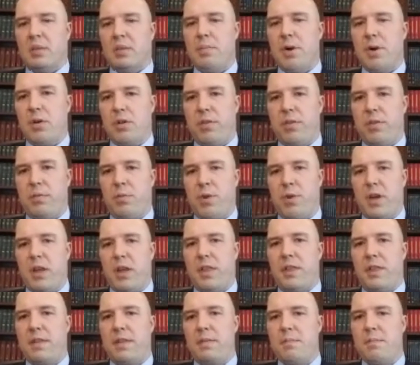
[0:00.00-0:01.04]
both
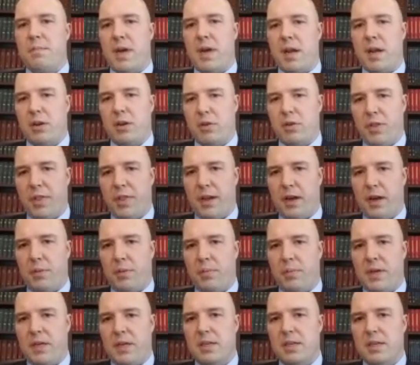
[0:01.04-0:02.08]
with medical
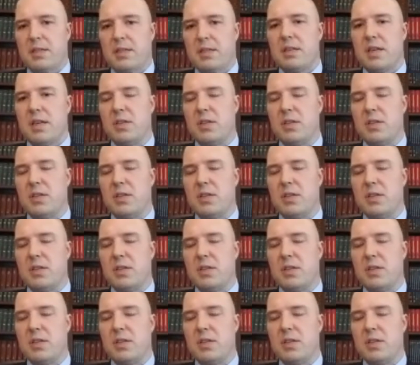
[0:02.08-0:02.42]
therapies